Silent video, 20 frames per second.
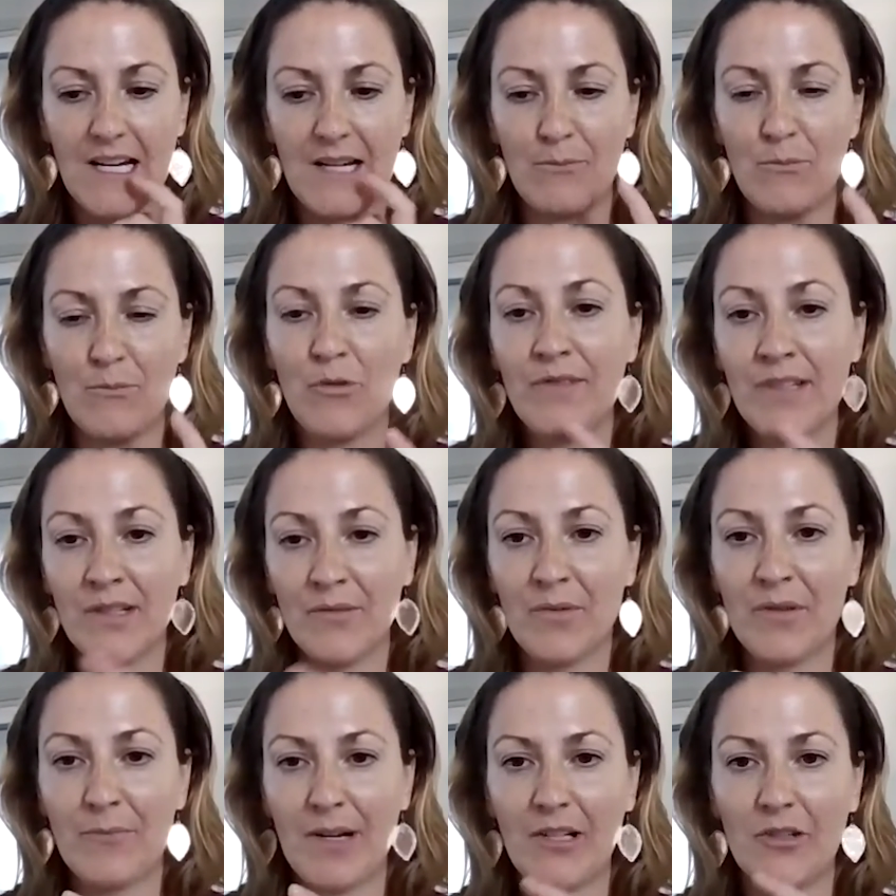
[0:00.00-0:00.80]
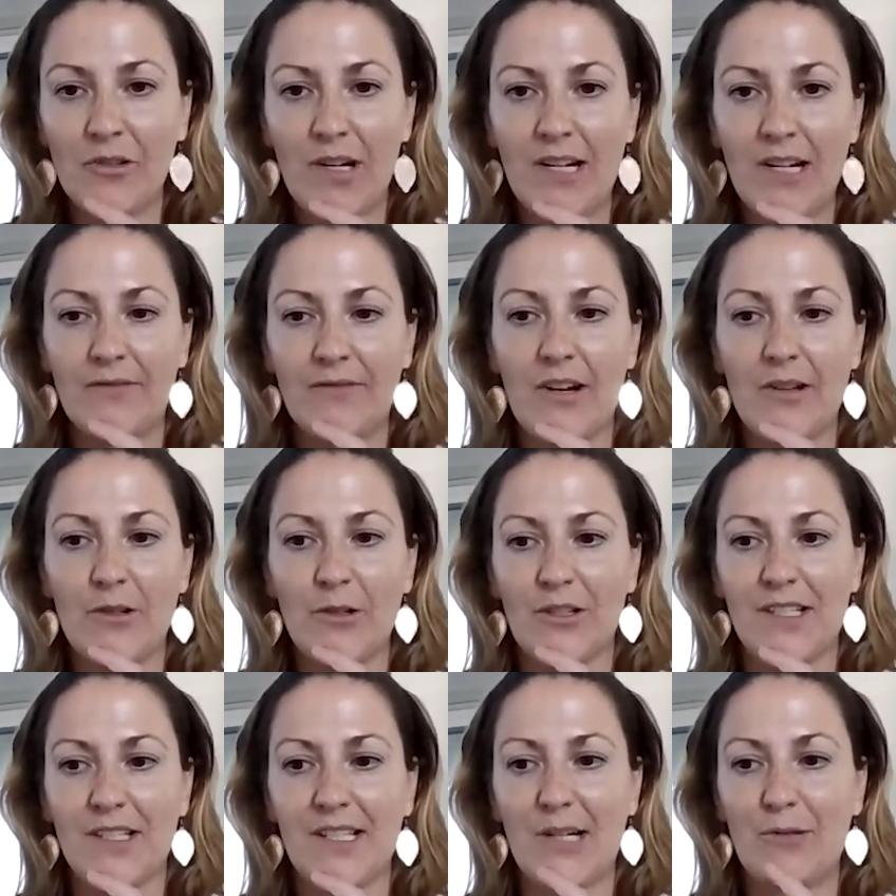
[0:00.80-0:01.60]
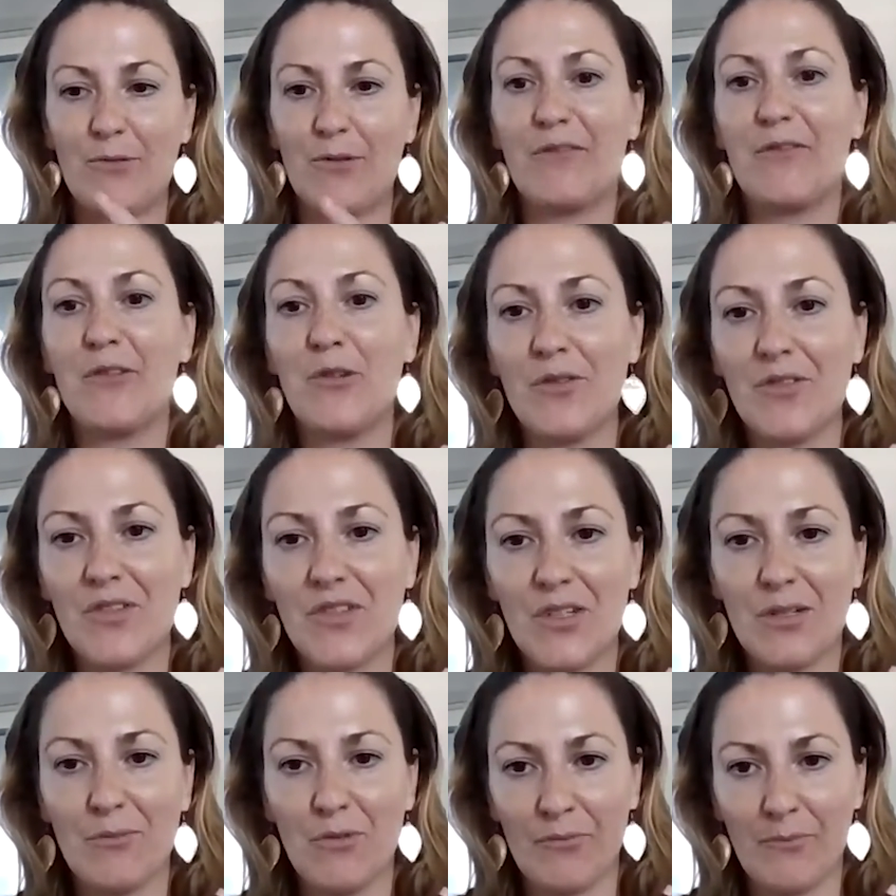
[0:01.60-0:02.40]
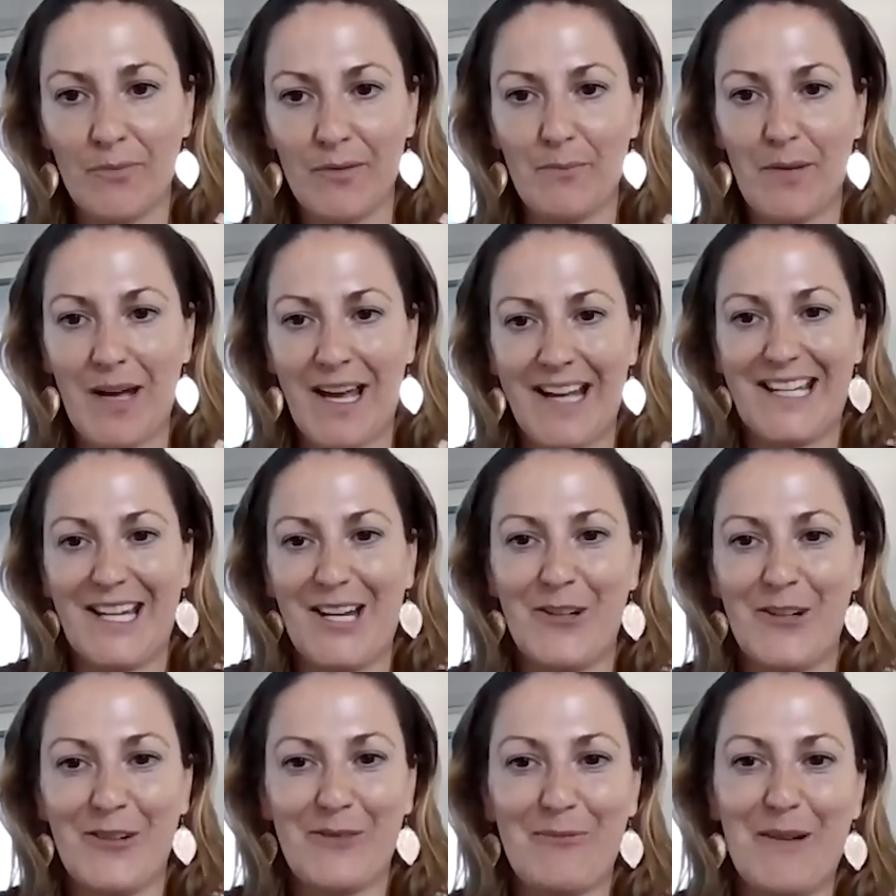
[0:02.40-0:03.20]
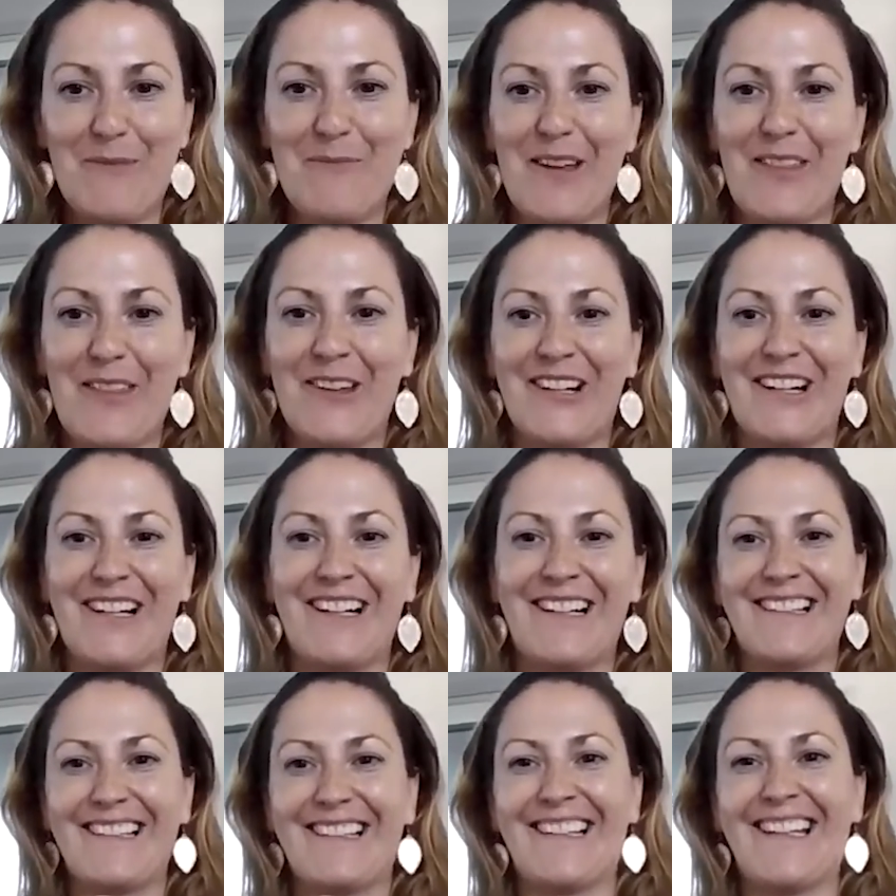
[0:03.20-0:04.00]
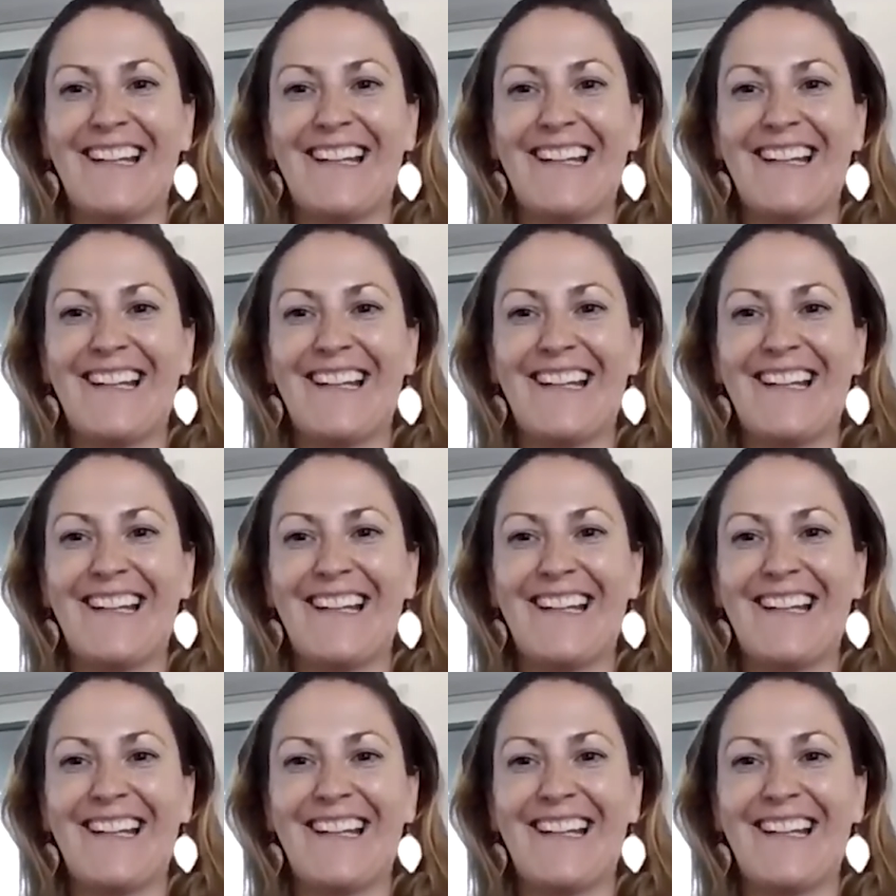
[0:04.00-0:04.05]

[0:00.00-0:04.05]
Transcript: moved in with my grandfather because I refused to move back in with my mother.